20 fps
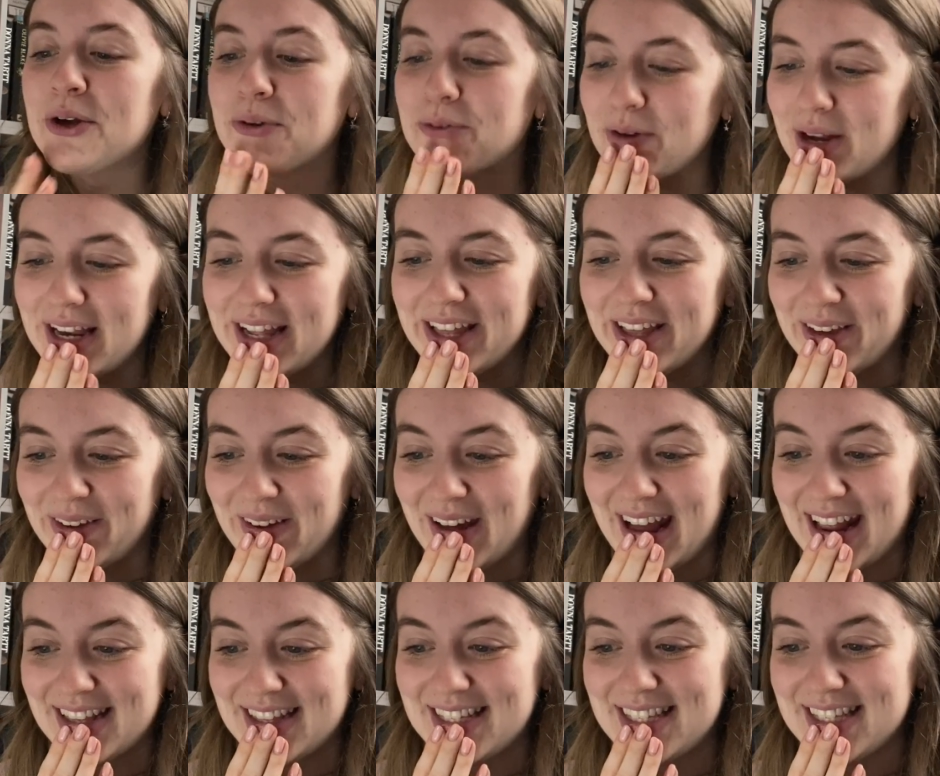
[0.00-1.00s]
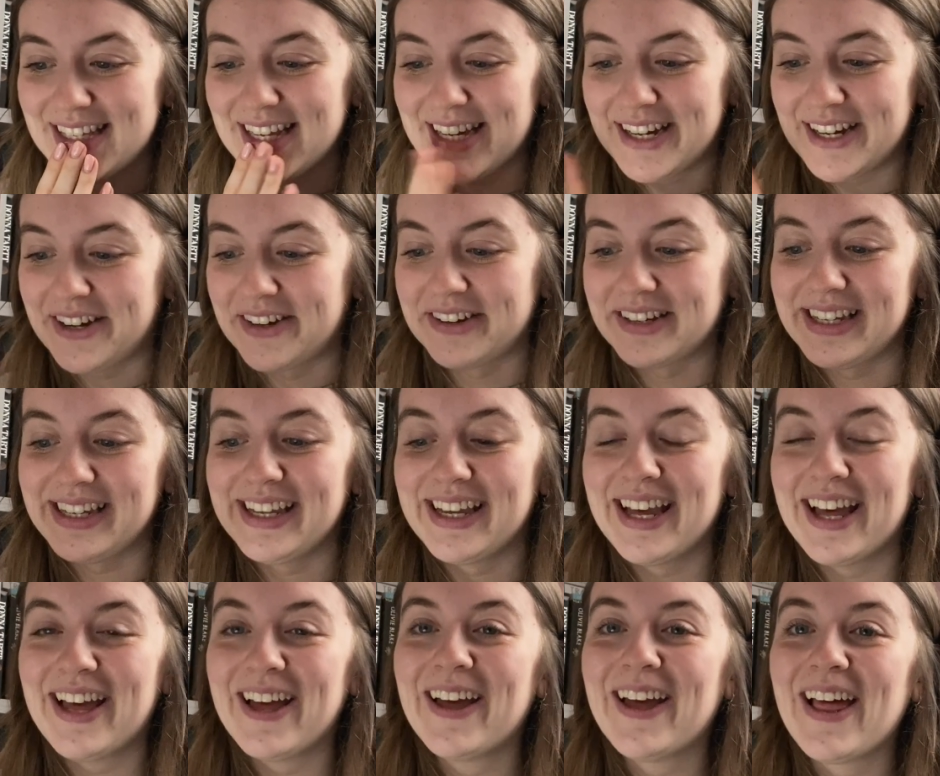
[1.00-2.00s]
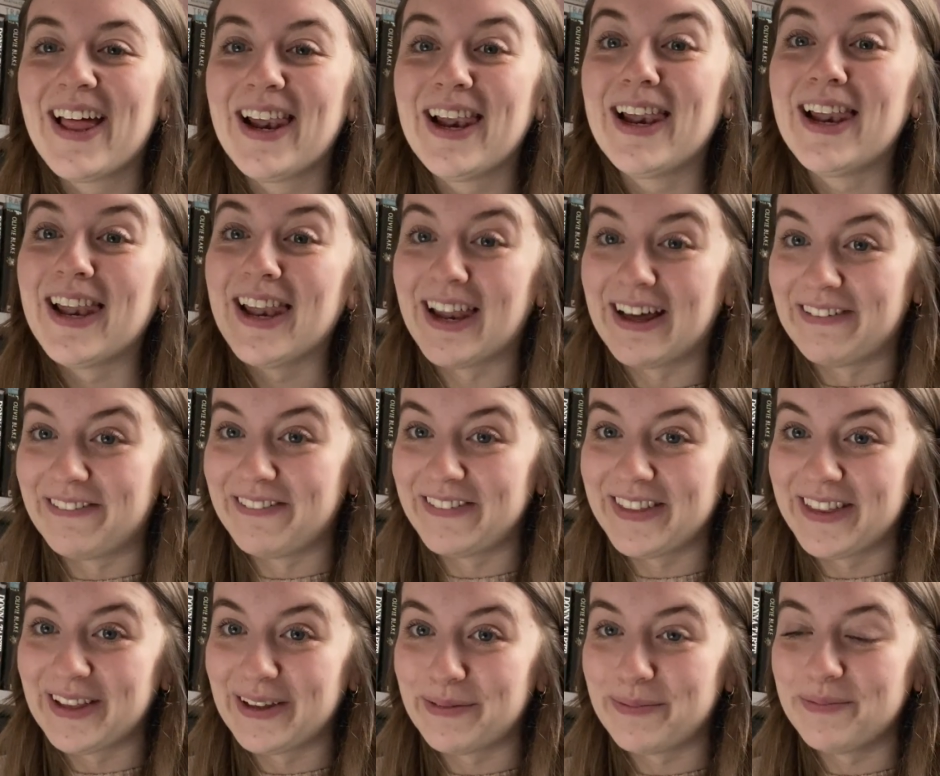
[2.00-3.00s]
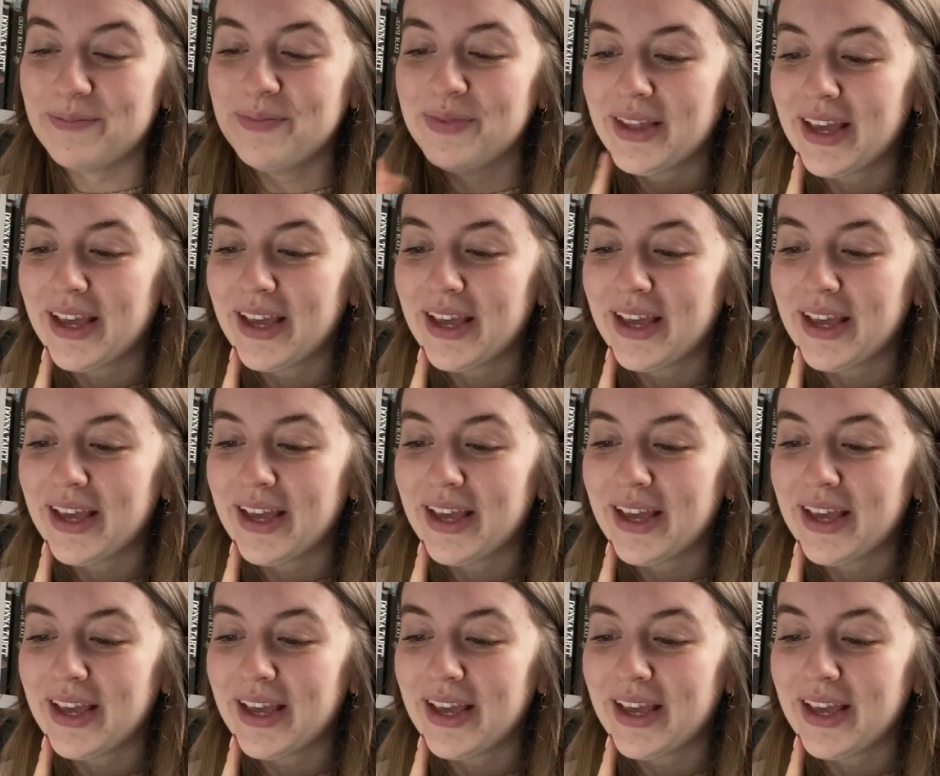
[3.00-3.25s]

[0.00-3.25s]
really cute and I love them